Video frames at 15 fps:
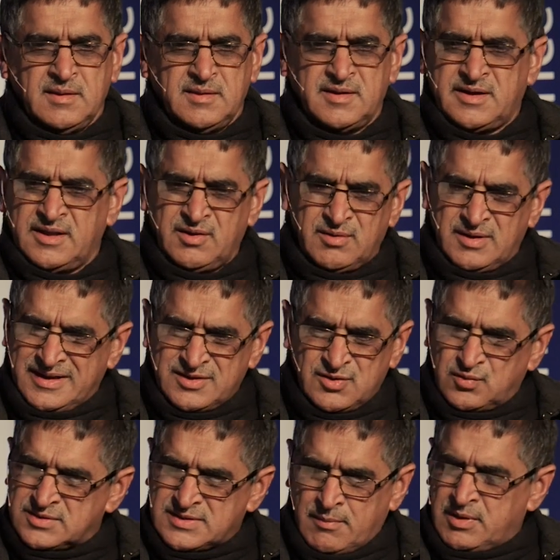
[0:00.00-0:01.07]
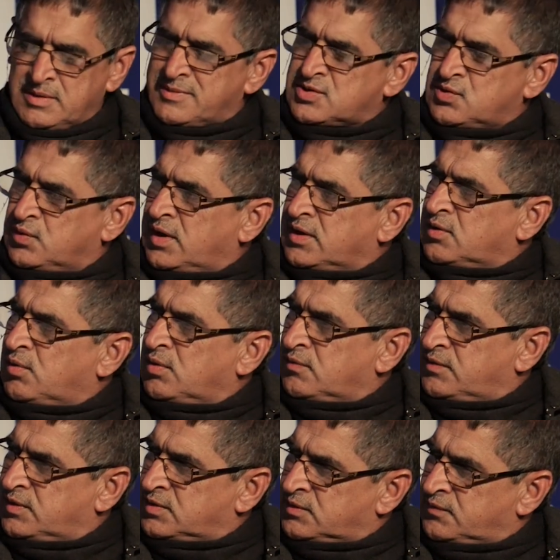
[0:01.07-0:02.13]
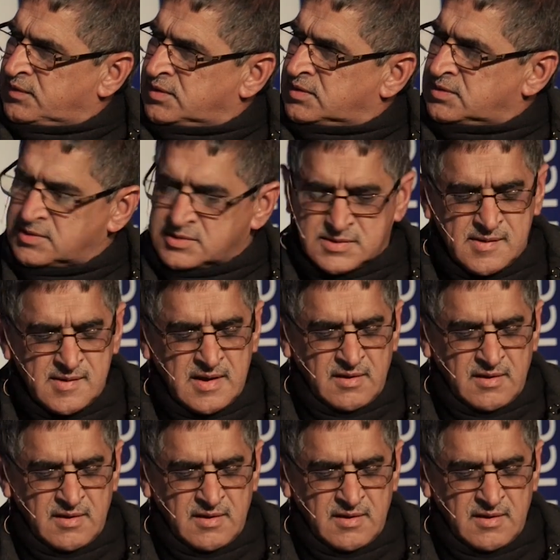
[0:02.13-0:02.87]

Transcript: the regulator or somebody must look at the conflict of interest.